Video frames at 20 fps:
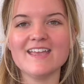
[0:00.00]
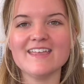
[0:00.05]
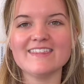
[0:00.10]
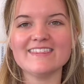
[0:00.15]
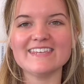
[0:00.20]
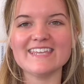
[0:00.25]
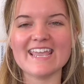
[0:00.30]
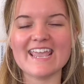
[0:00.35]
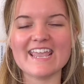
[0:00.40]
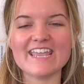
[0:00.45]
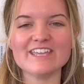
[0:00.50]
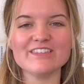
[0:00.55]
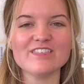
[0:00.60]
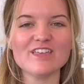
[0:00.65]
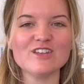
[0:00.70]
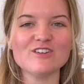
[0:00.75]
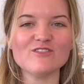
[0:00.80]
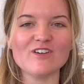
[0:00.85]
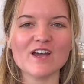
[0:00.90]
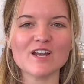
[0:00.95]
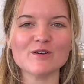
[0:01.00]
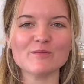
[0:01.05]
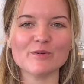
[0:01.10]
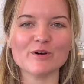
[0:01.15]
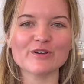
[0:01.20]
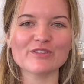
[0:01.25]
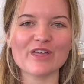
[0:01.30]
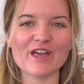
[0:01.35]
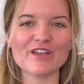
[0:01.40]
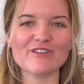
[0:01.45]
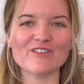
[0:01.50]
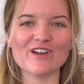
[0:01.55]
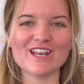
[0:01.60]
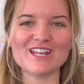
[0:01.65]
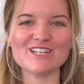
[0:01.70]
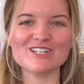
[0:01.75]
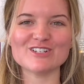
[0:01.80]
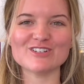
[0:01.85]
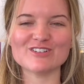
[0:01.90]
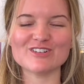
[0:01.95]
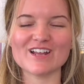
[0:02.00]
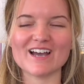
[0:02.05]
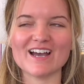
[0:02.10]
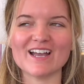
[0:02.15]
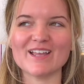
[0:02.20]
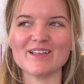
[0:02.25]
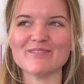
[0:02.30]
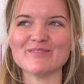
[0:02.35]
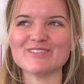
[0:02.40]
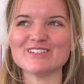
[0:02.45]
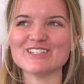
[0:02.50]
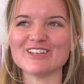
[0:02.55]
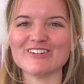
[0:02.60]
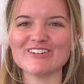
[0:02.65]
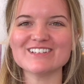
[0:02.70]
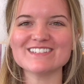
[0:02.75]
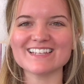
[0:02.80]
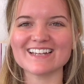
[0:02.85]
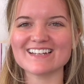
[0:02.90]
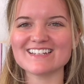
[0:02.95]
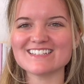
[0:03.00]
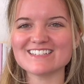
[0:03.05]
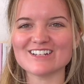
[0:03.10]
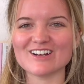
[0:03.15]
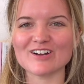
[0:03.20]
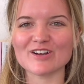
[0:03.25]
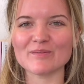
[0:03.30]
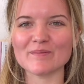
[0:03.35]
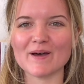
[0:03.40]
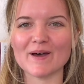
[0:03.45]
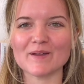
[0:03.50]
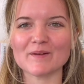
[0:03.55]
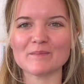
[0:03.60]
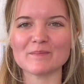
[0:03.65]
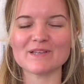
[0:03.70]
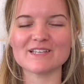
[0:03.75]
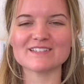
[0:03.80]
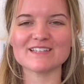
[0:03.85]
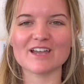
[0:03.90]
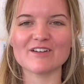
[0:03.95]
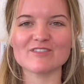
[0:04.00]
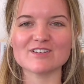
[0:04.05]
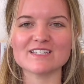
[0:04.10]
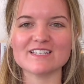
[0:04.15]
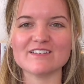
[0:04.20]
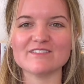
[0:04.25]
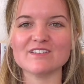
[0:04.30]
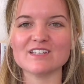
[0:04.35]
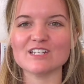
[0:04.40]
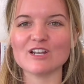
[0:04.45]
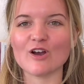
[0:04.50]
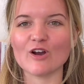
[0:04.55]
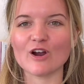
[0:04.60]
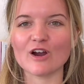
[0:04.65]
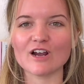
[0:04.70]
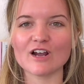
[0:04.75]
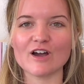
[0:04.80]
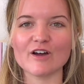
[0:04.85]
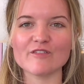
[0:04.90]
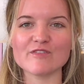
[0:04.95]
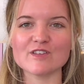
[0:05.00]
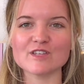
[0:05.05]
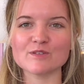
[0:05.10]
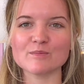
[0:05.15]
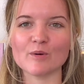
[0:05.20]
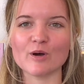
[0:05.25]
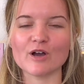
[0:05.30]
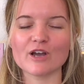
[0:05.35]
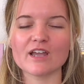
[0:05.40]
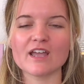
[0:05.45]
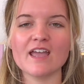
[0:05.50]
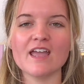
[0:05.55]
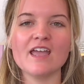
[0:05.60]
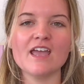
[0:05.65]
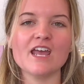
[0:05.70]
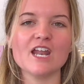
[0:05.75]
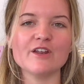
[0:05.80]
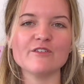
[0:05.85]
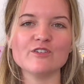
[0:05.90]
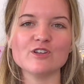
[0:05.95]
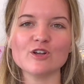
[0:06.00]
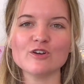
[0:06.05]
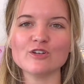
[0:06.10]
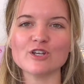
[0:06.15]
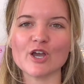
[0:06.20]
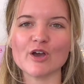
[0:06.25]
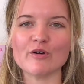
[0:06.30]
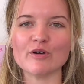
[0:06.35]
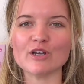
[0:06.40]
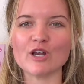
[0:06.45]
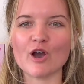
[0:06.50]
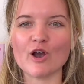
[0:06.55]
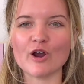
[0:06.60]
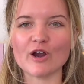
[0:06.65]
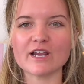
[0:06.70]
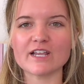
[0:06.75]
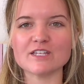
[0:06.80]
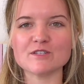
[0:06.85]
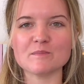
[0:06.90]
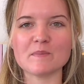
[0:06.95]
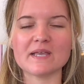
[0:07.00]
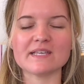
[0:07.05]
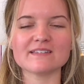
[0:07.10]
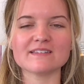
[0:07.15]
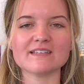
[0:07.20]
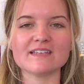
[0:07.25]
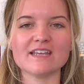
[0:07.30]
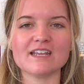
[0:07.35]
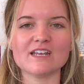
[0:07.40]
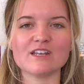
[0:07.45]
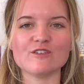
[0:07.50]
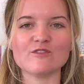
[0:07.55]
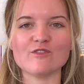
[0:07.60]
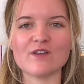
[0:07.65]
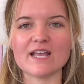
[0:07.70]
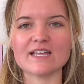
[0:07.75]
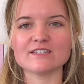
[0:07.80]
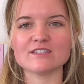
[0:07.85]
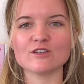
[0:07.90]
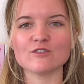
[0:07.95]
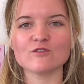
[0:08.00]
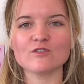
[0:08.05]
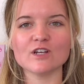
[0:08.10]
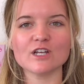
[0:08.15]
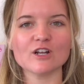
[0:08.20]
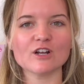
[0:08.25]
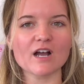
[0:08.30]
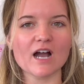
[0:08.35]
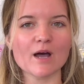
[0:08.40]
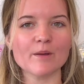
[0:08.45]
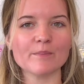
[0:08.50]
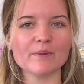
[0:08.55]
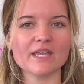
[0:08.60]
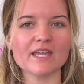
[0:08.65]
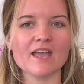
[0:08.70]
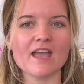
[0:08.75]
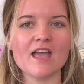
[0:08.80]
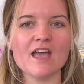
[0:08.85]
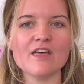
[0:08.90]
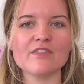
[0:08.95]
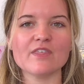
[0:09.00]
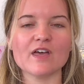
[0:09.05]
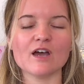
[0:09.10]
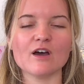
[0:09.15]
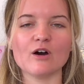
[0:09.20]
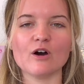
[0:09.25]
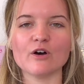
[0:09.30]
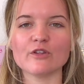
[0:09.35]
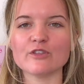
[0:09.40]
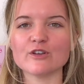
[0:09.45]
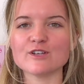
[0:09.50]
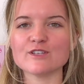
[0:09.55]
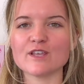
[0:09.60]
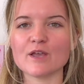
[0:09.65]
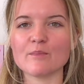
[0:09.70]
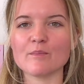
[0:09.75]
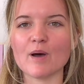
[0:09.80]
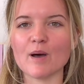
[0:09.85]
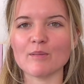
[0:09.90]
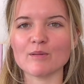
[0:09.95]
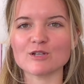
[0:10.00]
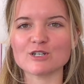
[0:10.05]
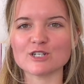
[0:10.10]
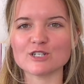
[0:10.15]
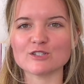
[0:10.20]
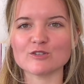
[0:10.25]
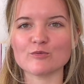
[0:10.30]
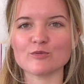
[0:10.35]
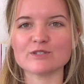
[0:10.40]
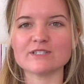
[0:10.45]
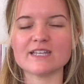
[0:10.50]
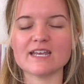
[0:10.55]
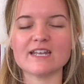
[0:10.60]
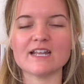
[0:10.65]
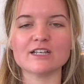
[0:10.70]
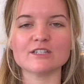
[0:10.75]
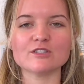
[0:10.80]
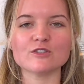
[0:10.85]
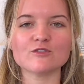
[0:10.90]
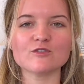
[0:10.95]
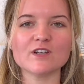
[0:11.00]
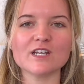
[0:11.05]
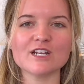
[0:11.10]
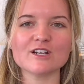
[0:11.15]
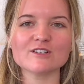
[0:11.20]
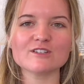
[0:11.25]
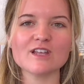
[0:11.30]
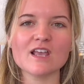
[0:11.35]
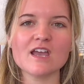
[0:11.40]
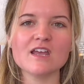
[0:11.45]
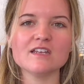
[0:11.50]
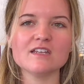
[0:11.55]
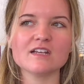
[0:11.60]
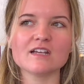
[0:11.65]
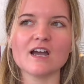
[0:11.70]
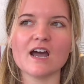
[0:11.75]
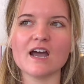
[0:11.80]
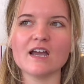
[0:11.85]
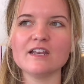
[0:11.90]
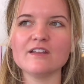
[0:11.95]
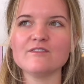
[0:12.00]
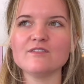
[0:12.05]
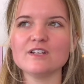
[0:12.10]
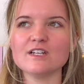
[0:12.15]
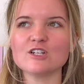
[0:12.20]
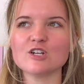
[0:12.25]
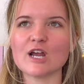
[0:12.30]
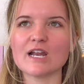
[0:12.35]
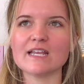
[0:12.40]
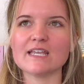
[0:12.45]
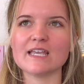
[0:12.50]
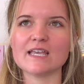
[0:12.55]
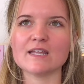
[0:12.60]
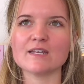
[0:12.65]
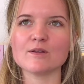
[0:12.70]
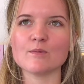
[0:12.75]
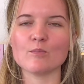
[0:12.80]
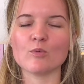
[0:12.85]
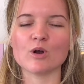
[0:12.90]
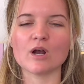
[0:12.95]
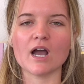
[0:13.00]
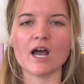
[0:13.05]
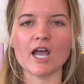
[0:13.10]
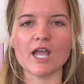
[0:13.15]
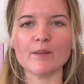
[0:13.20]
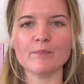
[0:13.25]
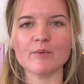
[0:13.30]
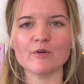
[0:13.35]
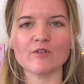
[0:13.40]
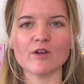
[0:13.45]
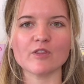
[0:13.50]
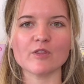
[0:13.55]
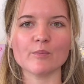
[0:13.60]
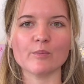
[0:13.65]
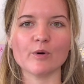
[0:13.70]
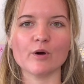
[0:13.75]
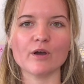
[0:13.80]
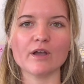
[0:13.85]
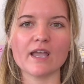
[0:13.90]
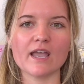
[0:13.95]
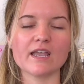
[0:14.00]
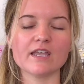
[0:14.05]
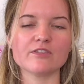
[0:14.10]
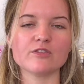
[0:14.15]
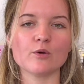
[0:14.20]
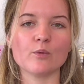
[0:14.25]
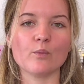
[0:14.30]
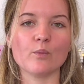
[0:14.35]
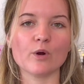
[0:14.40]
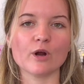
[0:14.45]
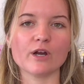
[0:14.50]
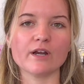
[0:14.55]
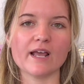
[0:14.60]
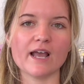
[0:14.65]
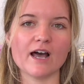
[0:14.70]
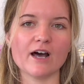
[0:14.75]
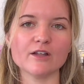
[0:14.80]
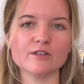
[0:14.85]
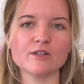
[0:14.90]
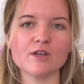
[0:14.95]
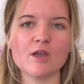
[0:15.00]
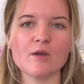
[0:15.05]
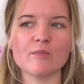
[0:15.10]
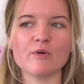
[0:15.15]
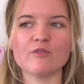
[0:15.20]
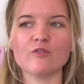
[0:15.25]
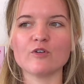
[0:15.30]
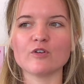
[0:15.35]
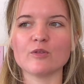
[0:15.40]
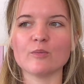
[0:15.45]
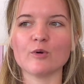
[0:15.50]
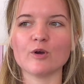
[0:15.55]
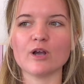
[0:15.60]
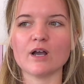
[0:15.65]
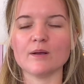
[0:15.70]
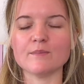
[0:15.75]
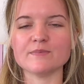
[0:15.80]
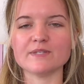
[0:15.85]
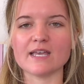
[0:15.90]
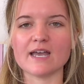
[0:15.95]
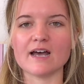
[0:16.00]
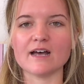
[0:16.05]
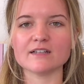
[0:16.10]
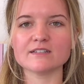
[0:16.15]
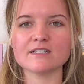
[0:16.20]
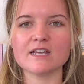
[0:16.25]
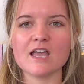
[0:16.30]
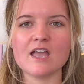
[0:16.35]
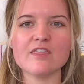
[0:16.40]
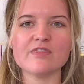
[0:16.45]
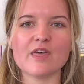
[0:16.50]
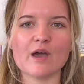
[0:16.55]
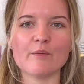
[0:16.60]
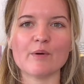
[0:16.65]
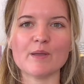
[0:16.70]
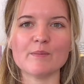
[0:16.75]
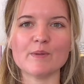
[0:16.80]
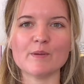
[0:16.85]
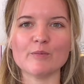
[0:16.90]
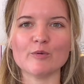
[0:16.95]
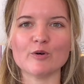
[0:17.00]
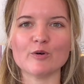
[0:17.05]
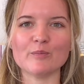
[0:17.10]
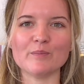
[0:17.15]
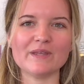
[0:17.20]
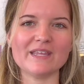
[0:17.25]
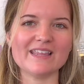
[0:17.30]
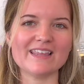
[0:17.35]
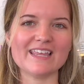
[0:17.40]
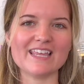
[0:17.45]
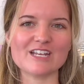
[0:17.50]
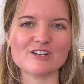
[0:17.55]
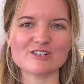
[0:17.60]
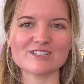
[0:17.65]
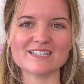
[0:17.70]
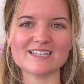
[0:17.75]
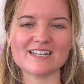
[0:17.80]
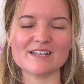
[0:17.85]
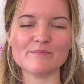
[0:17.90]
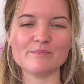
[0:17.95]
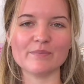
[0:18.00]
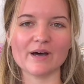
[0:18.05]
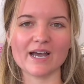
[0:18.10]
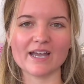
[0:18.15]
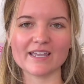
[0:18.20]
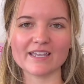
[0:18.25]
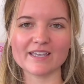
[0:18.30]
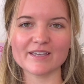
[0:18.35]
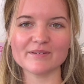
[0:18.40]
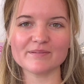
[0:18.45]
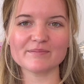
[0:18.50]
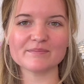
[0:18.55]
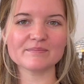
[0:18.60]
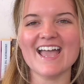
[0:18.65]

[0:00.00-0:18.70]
The 8th and final book that I read in June, I am so excited to talk about because I received an ARC of this book. And if you don't know, an ARC is basically an advanced reader copy that authors and publishers will send out to readers to kind of try to get more hype around the book and get the word out before the book comes out. That way people would be interested in buying it.